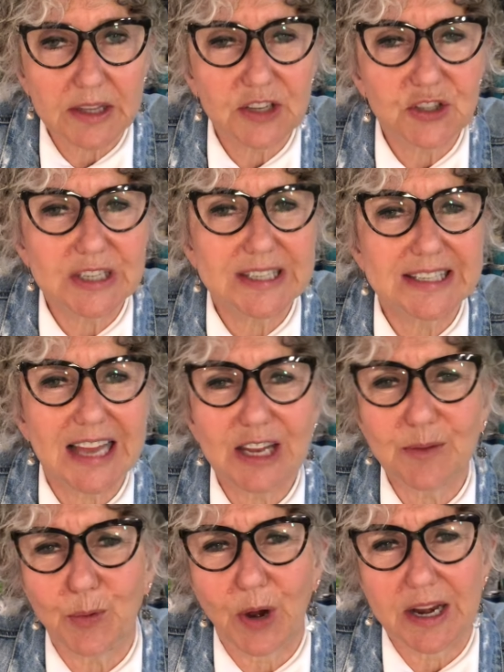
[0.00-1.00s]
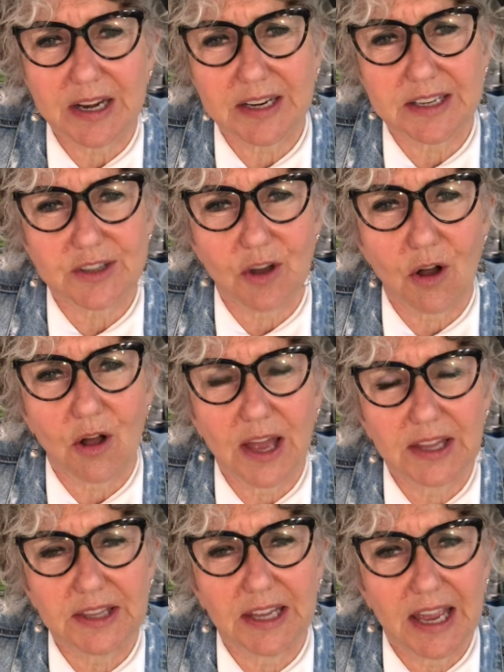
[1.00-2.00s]
And then she celebrated us all
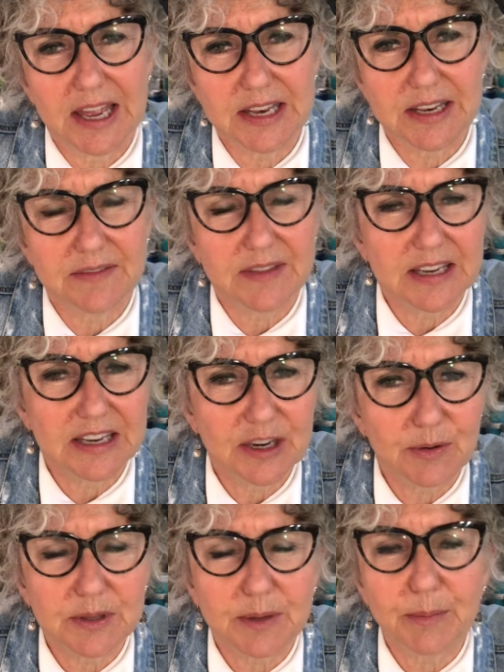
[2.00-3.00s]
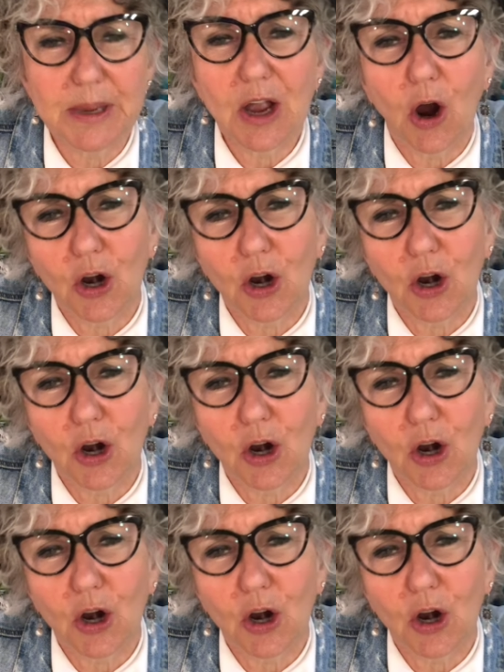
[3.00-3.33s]
at the end of the year with a big